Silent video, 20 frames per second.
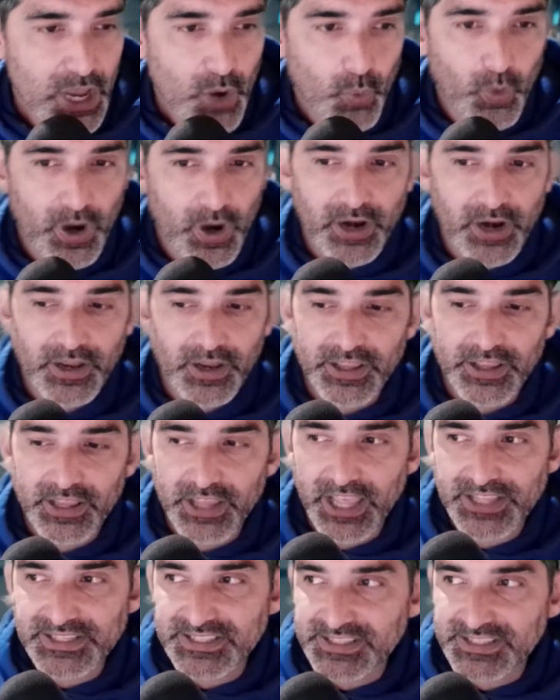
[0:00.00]
where
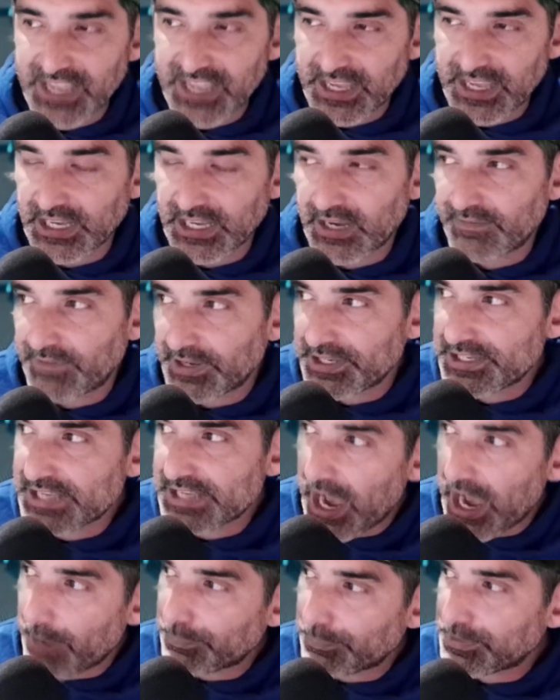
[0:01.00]
instead of
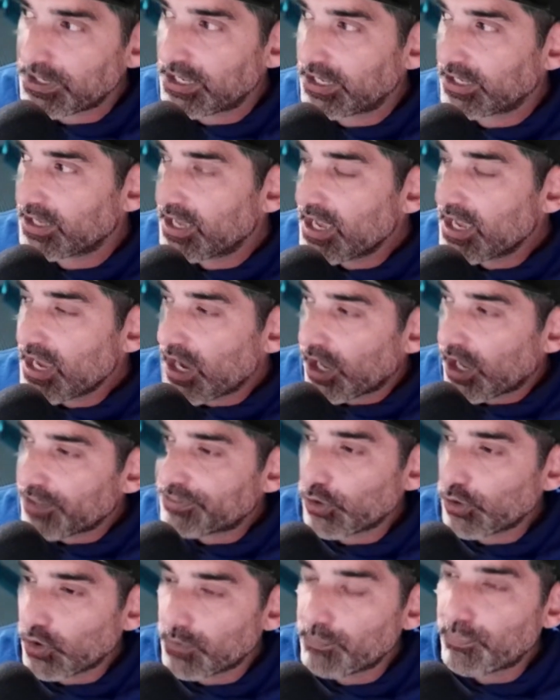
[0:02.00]
adopting a
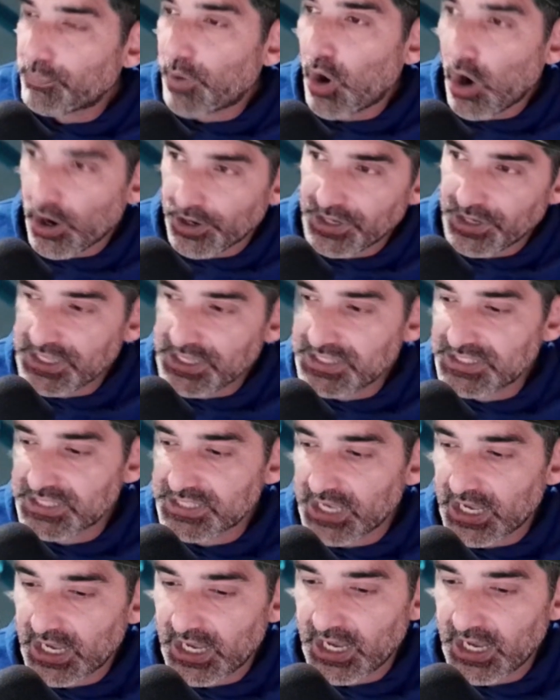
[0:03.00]
third party's